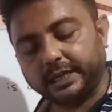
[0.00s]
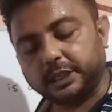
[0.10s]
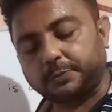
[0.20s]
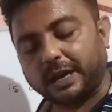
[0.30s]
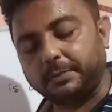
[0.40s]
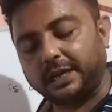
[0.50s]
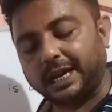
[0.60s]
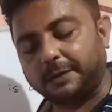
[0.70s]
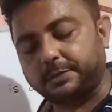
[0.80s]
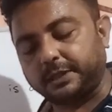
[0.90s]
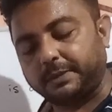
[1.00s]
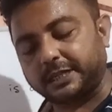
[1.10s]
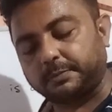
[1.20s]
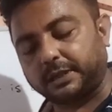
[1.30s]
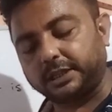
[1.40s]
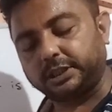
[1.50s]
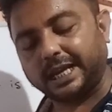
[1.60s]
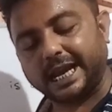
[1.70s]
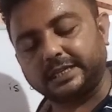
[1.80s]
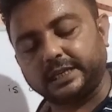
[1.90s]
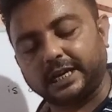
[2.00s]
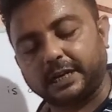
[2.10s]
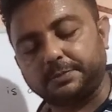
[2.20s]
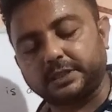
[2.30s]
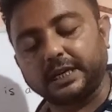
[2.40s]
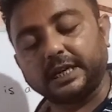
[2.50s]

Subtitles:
His family loves him as much as he loves